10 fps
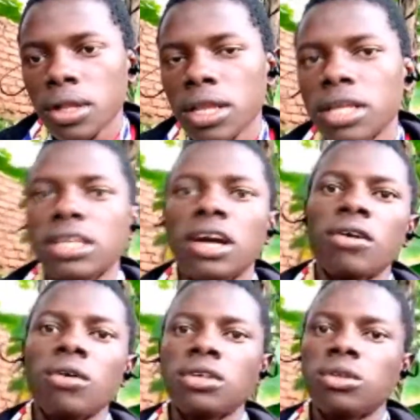Let's see,
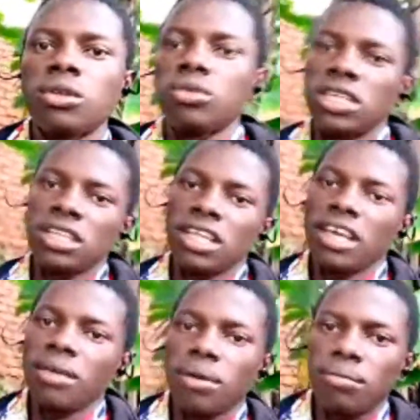I'll go see
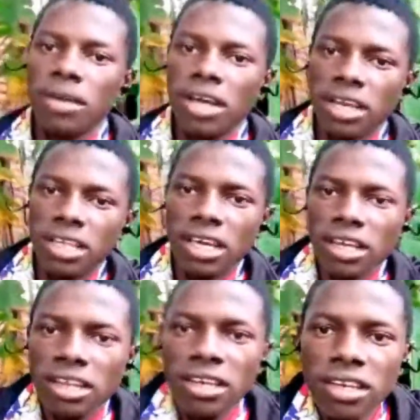there. Maybe you can
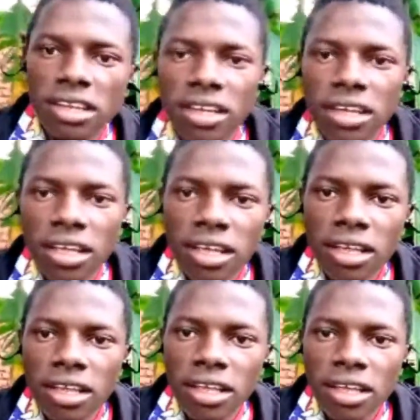get it.
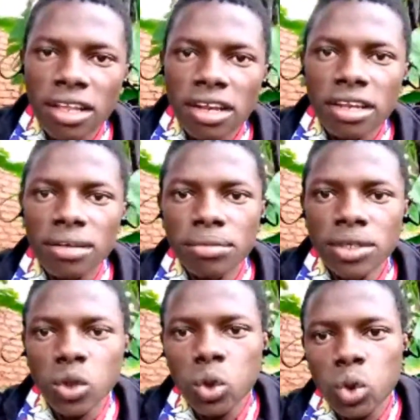
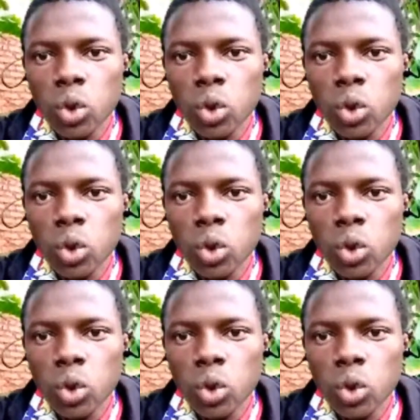Then it's,